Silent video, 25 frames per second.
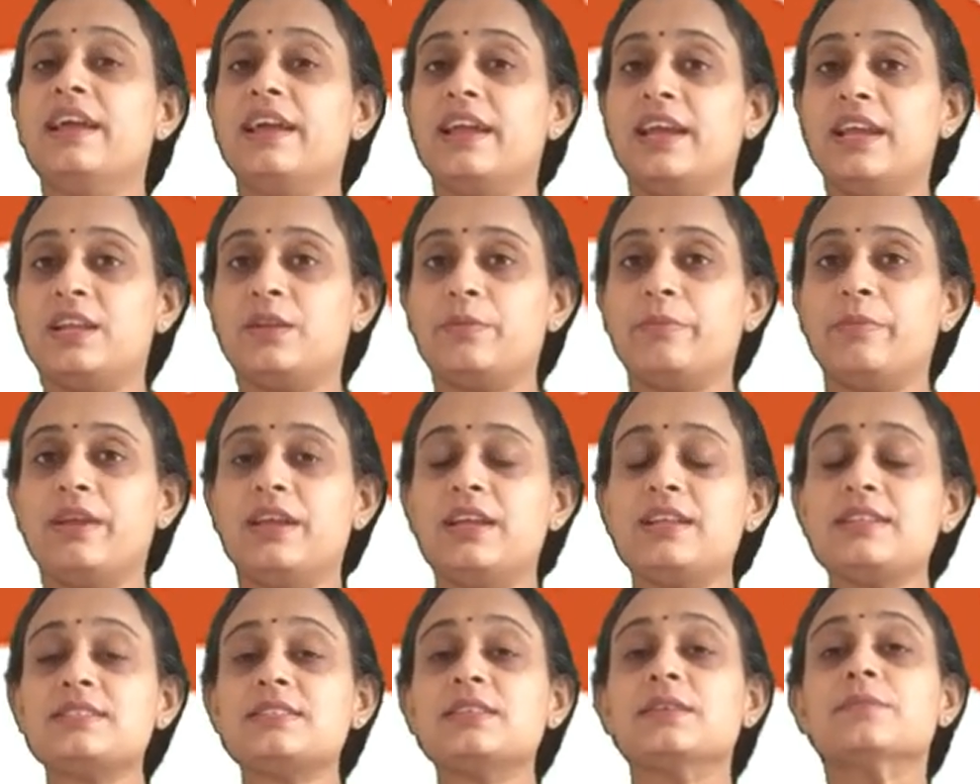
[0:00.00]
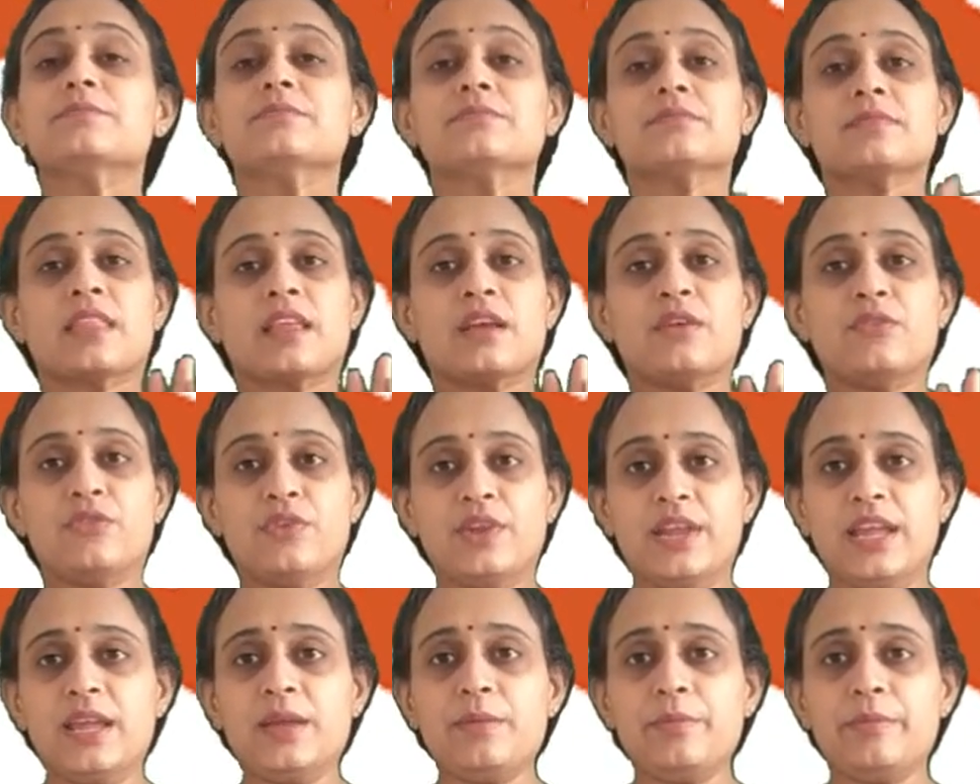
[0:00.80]
It means
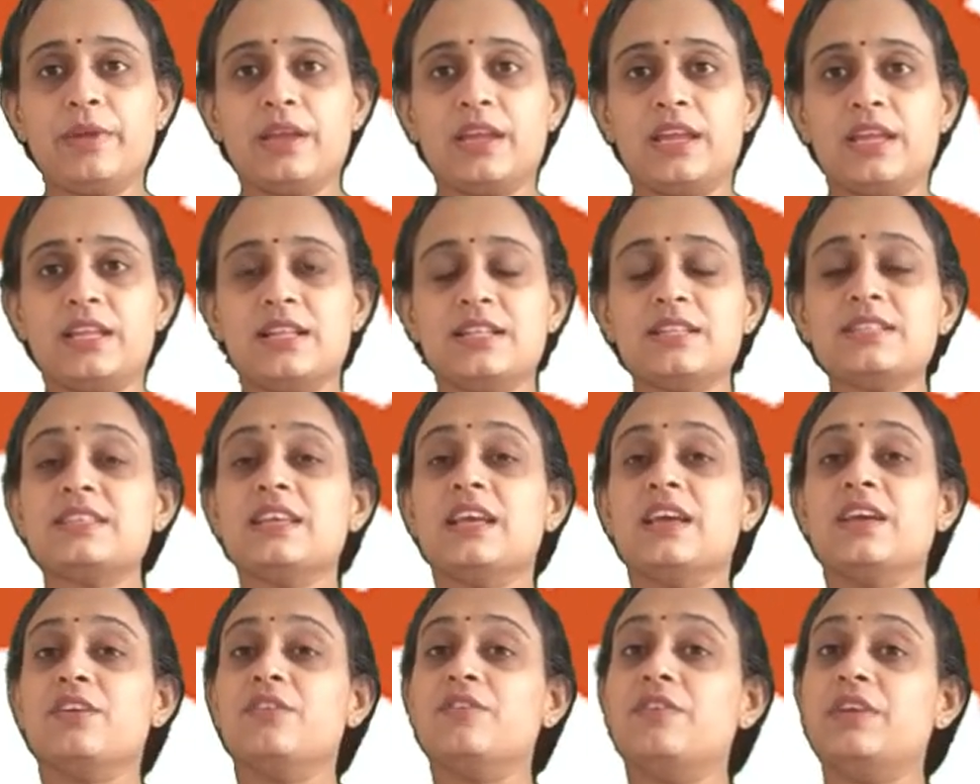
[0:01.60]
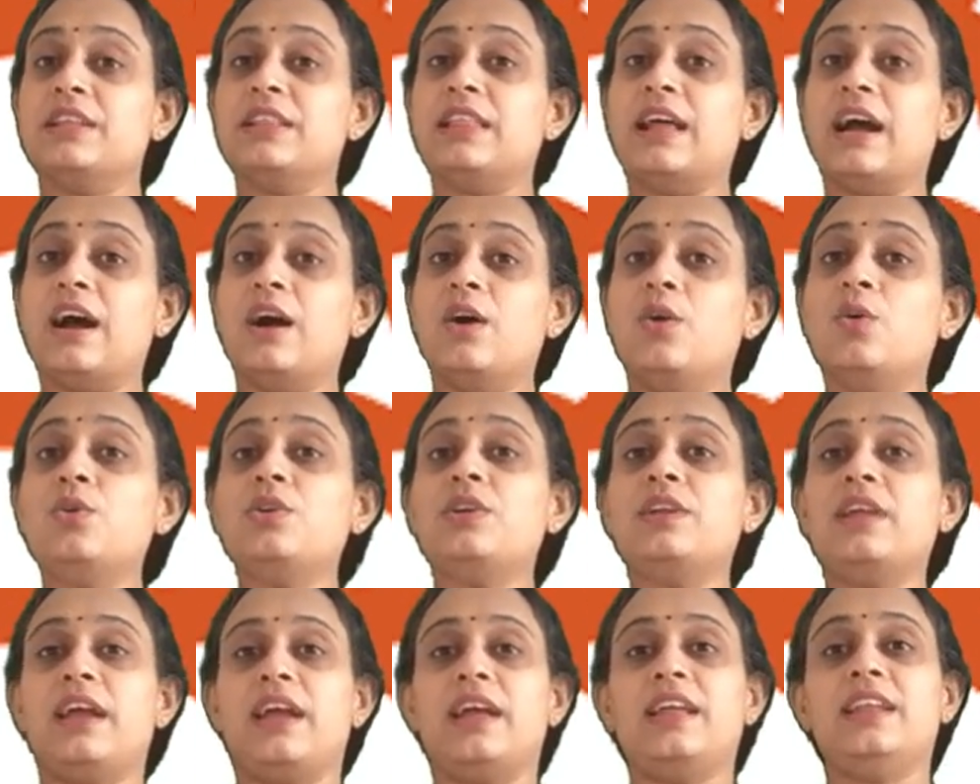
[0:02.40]
free means
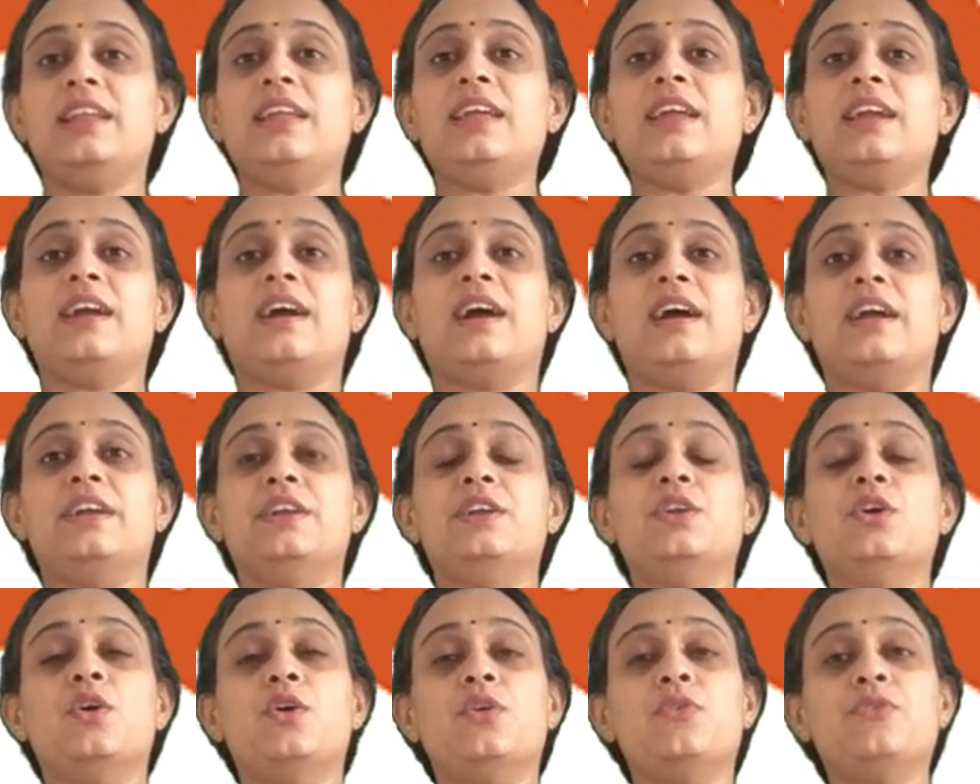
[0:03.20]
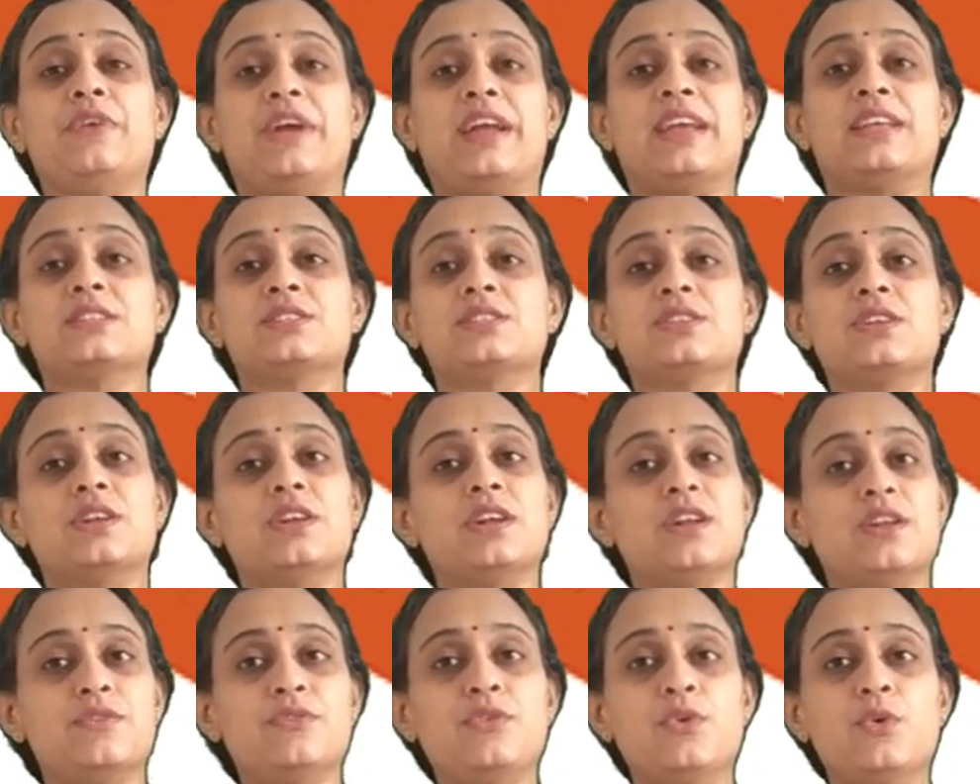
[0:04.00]
without any kind of
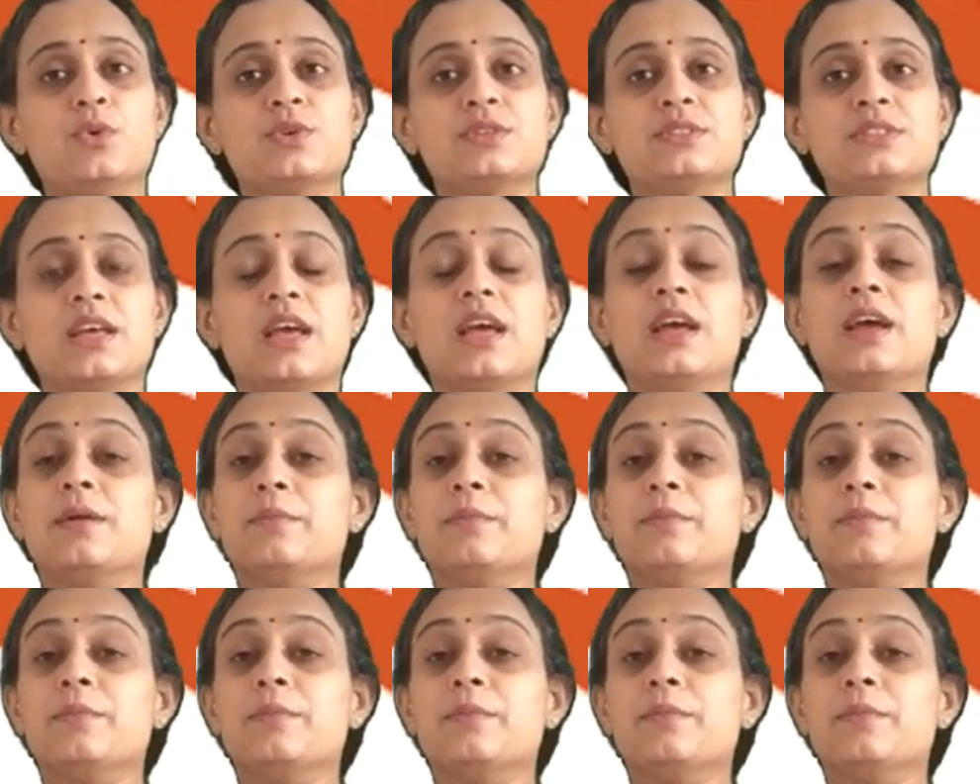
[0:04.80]
external force.